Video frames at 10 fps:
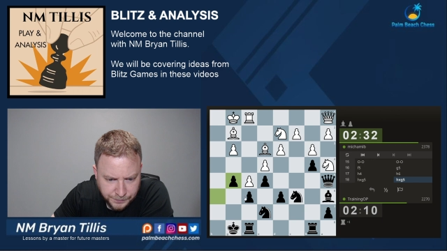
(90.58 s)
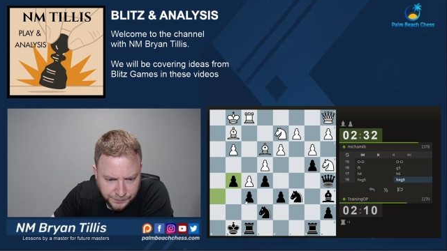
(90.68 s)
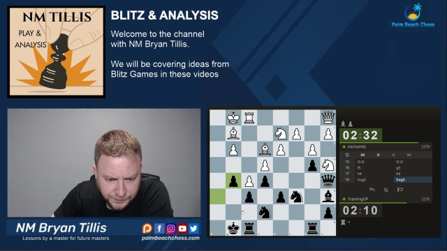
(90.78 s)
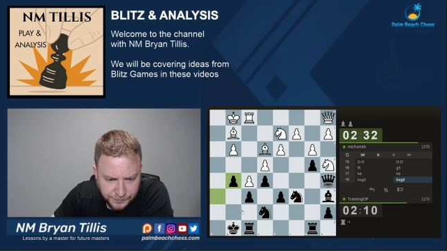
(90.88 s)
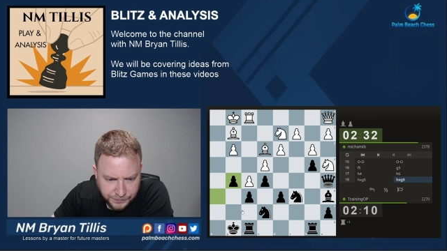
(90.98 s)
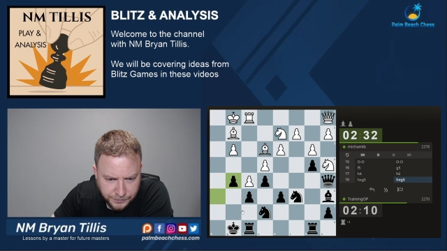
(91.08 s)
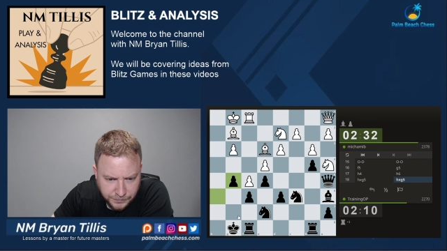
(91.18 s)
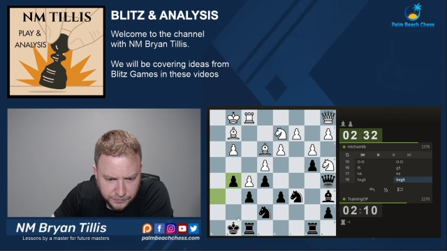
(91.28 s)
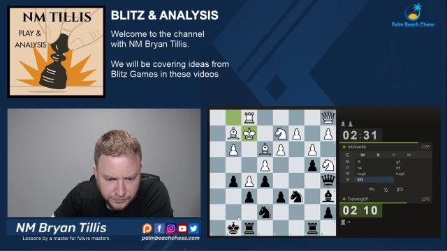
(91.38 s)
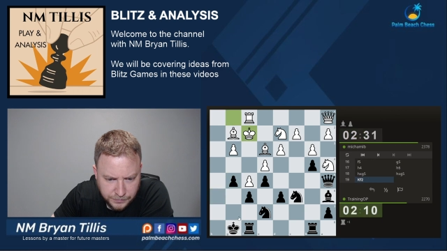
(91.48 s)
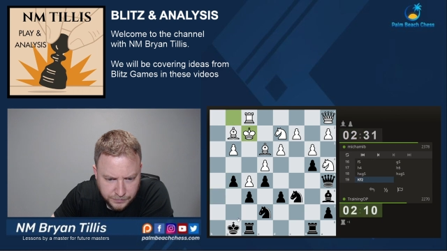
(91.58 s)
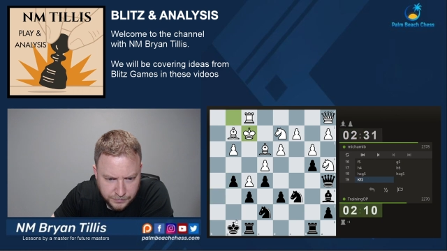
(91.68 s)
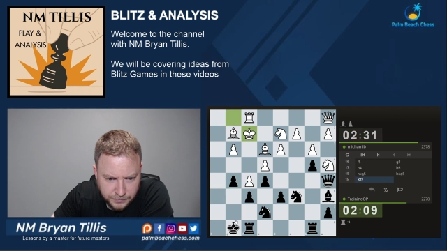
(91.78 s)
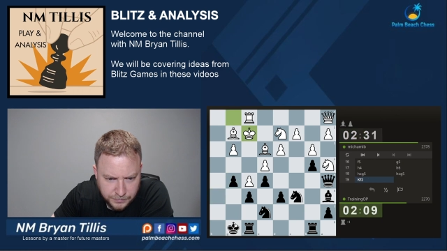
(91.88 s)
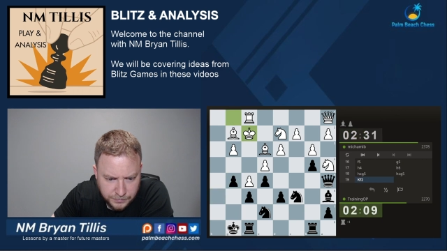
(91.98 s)

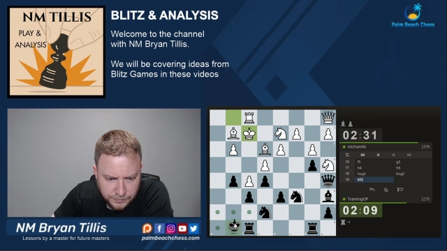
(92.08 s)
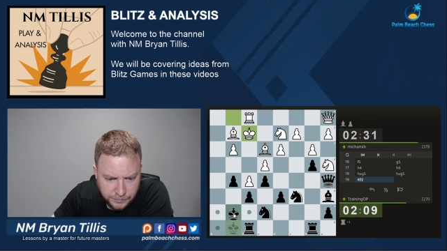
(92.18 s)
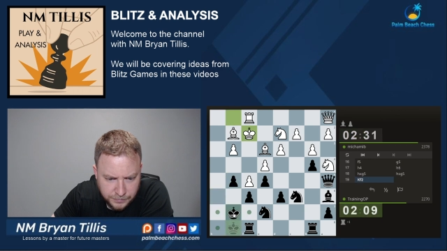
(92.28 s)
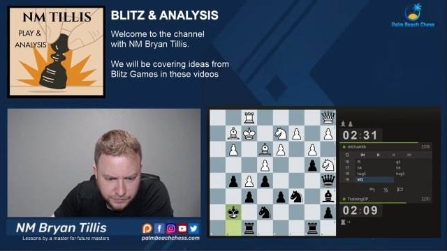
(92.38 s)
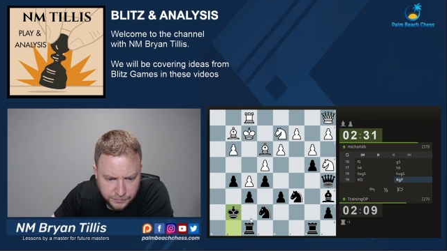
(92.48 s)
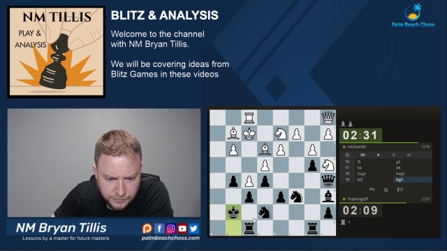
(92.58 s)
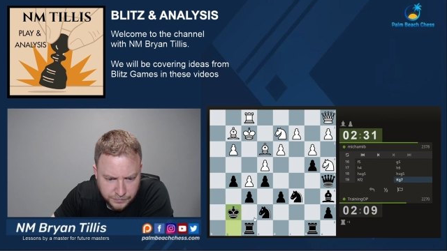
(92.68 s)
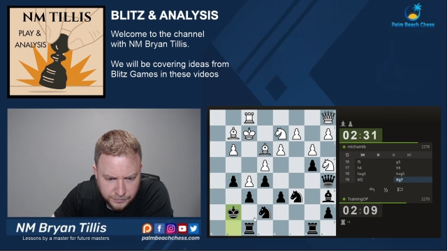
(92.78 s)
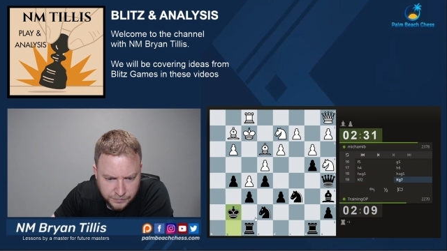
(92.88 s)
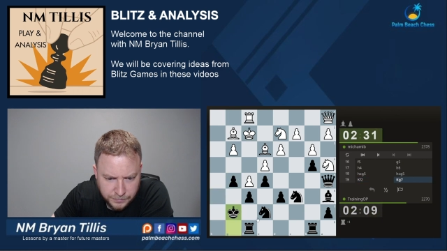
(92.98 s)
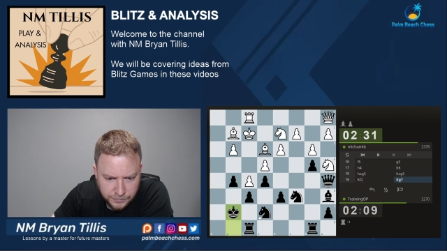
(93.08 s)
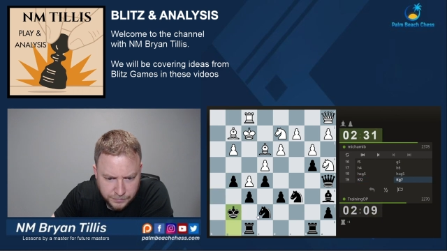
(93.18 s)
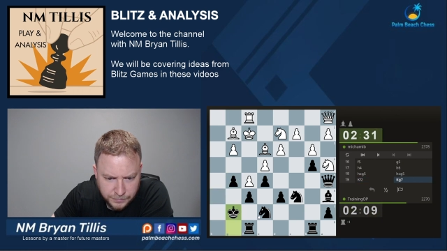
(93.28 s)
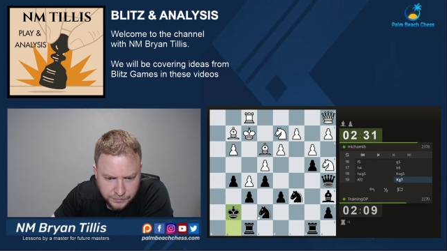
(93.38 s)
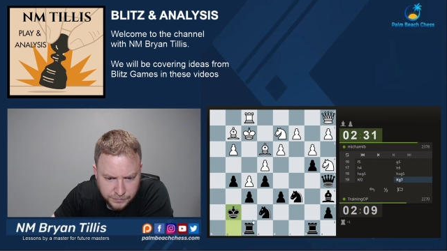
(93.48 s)

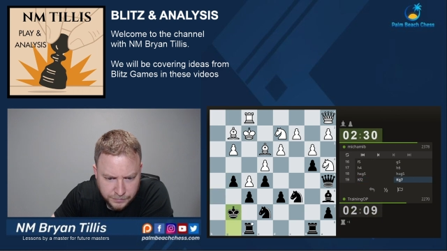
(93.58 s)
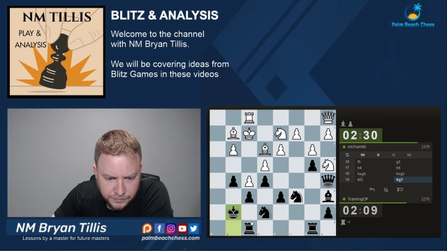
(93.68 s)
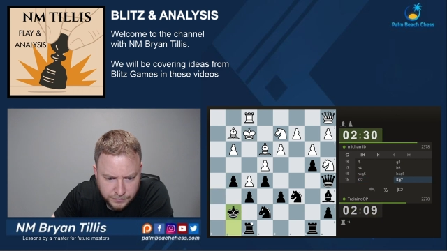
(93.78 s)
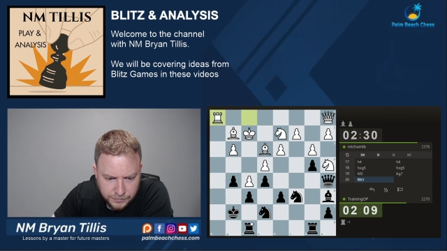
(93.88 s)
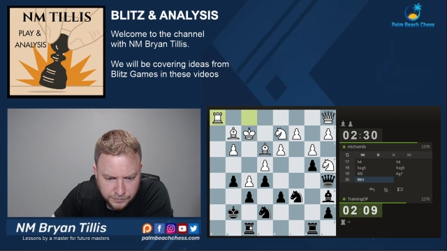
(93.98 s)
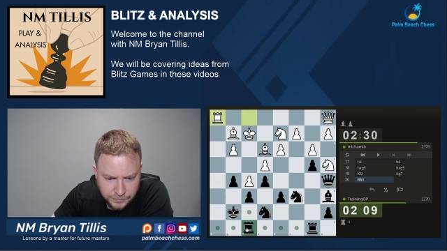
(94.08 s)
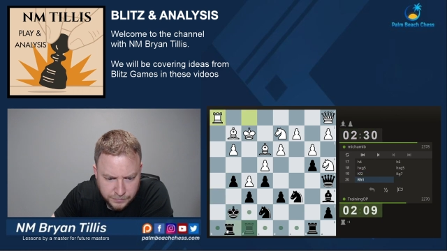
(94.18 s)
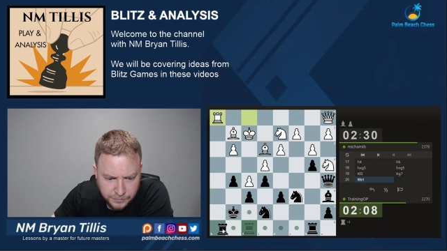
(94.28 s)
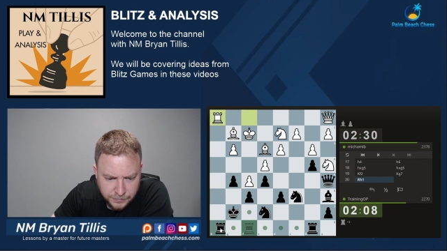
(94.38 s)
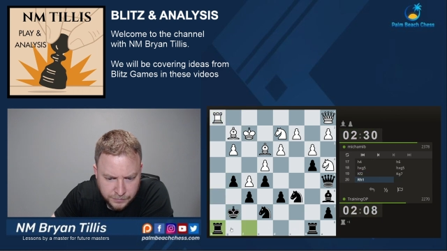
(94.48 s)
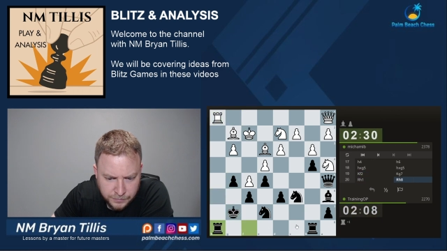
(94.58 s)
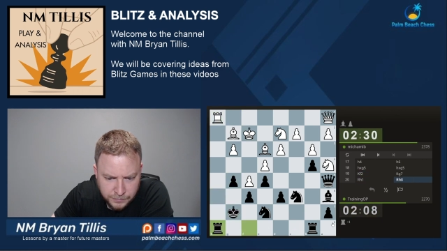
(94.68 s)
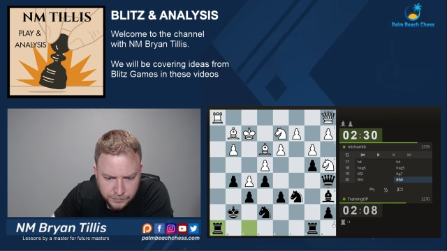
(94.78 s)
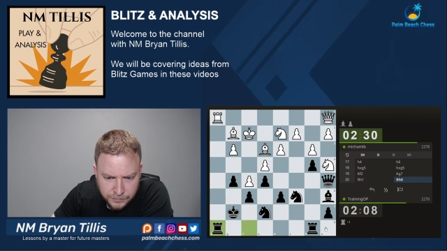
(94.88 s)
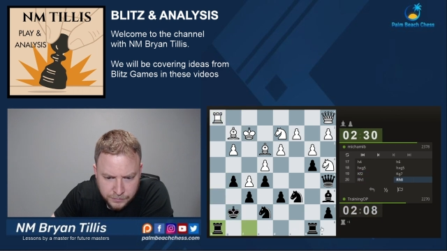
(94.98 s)

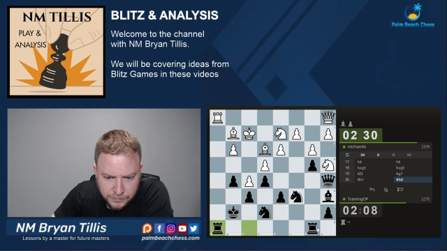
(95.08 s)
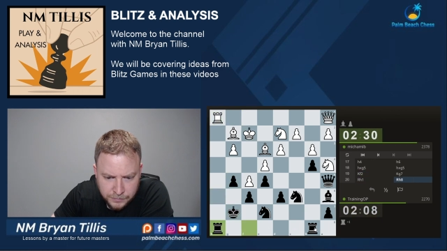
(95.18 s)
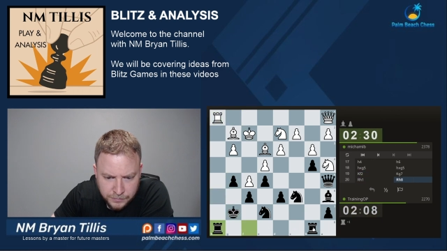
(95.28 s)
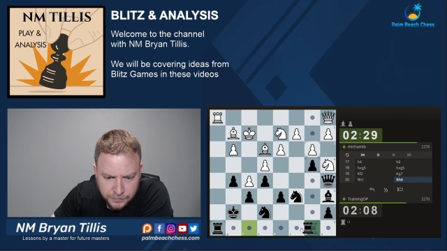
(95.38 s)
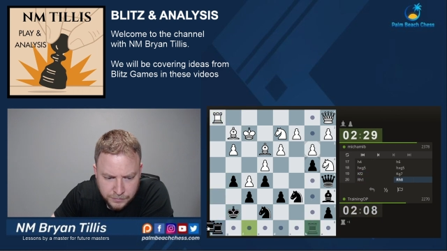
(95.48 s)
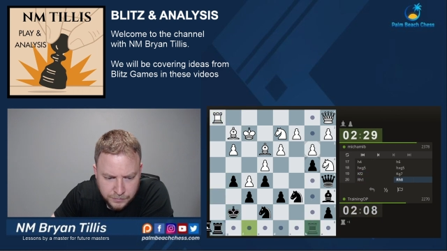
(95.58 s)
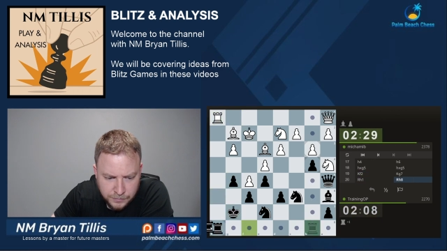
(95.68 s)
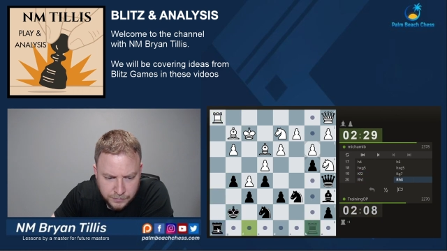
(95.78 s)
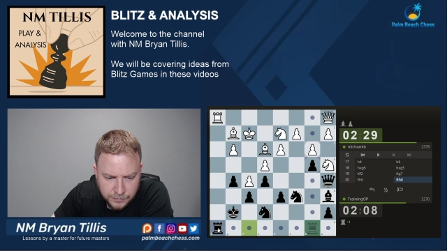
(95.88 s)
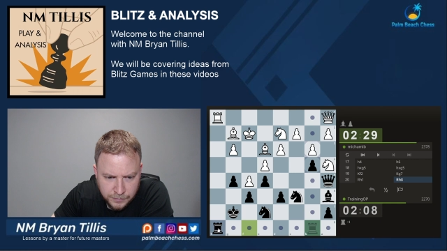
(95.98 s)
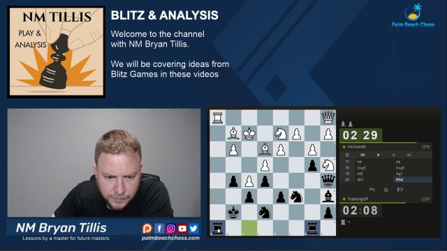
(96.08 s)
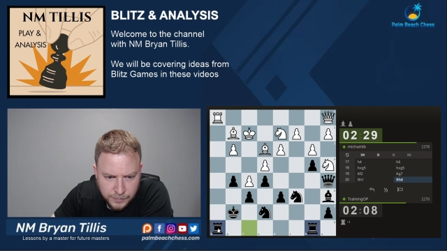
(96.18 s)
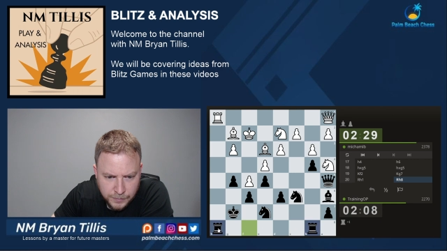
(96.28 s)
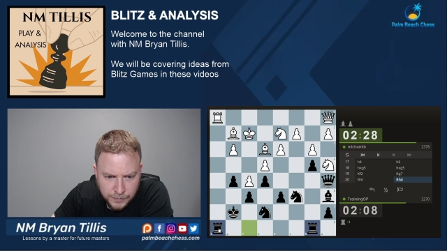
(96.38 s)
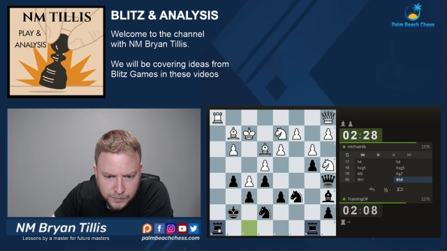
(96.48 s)

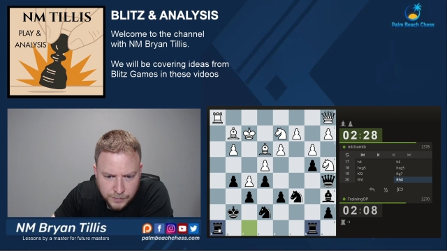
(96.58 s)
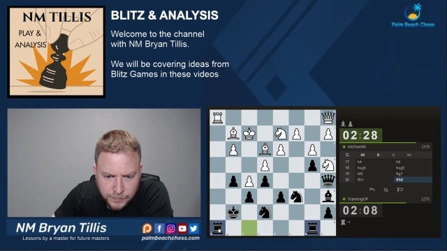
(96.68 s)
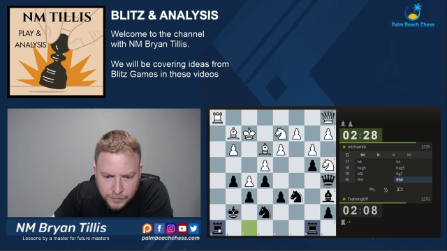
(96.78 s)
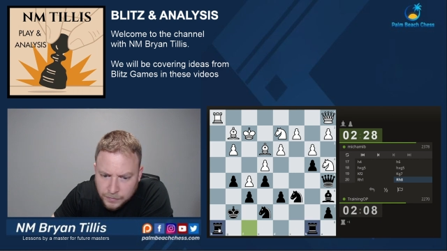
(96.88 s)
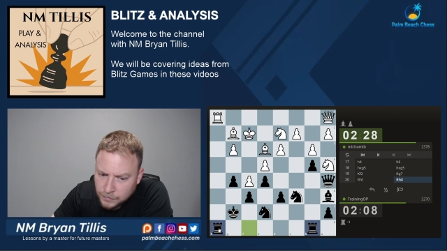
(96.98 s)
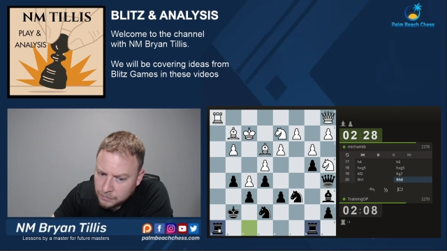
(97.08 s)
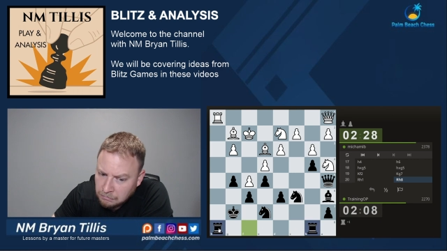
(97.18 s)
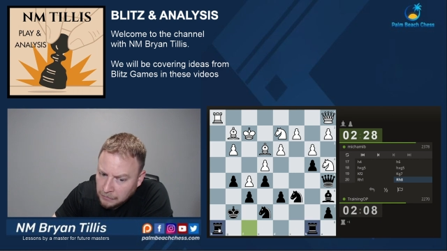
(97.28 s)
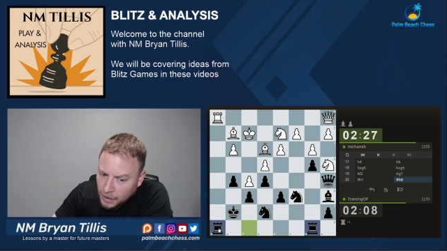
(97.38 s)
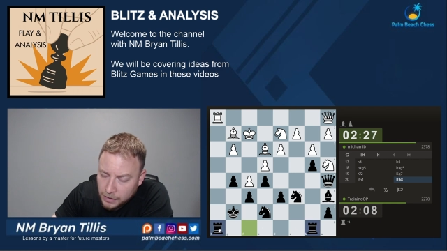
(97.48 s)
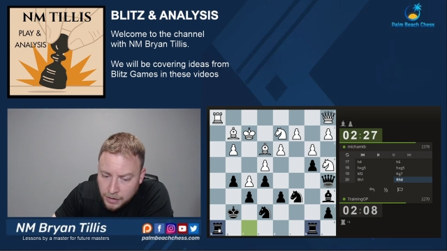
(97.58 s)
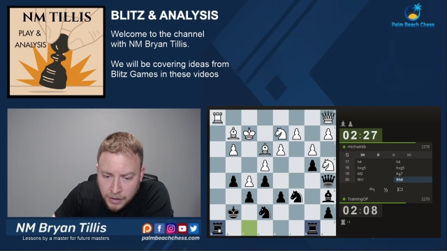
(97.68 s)
(silence)